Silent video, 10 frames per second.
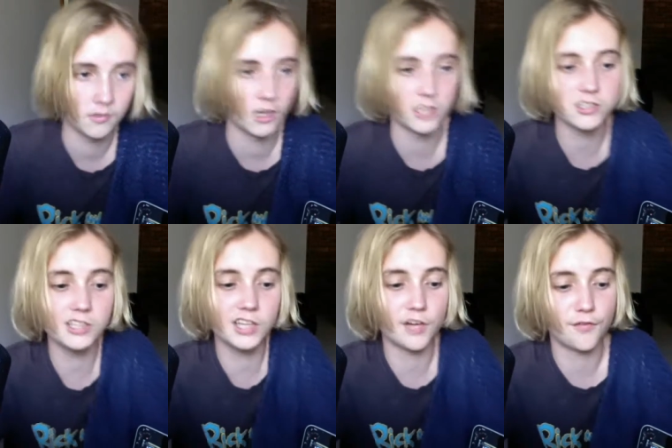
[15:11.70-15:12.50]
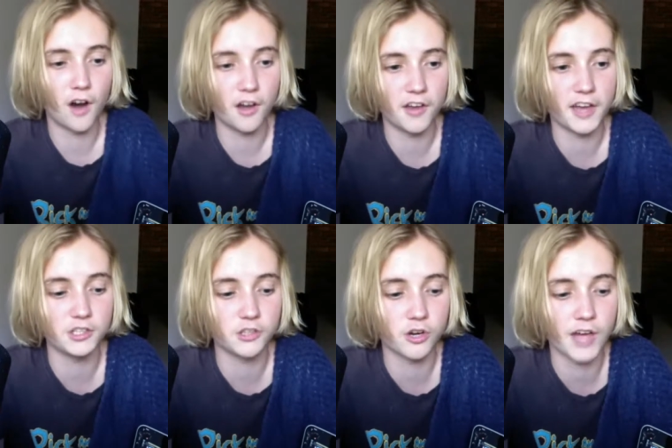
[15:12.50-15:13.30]
I just think they're fun, and you
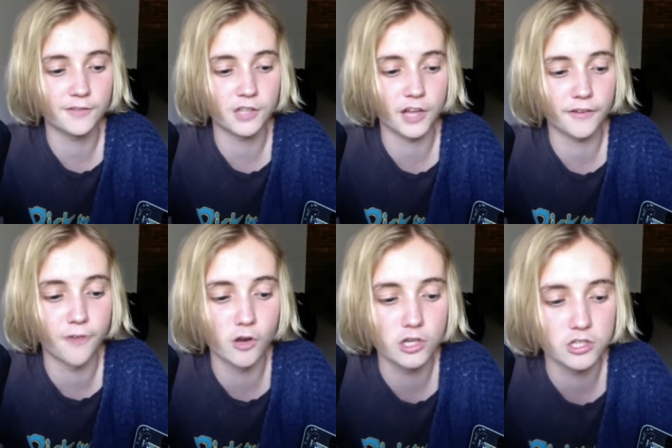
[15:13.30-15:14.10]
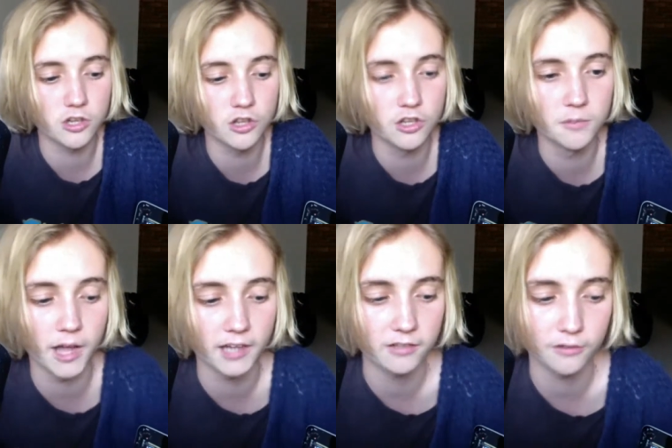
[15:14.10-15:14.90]
don't have to like focus on them like